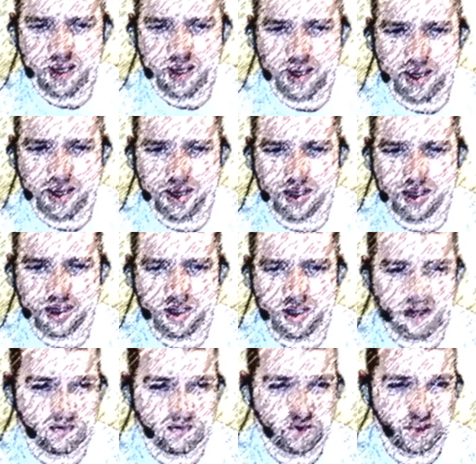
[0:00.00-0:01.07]
and
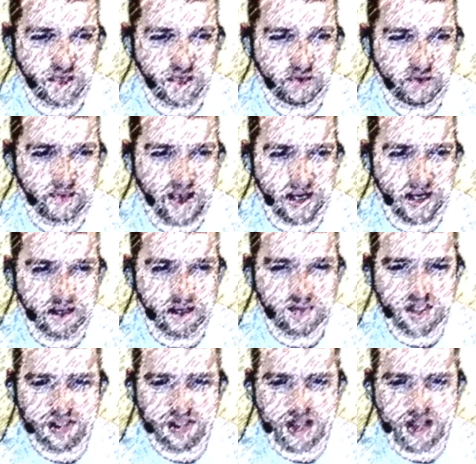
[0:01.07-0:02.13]
of course that would badly
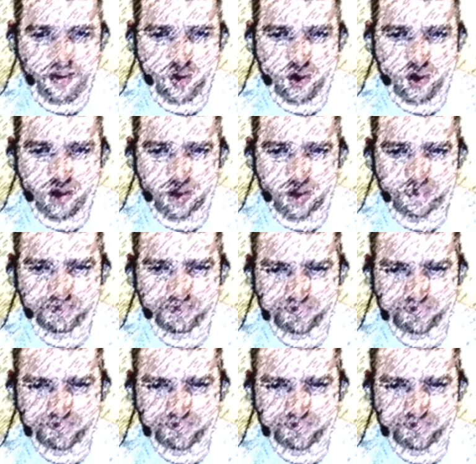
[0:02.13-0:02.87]
upset the apple cart.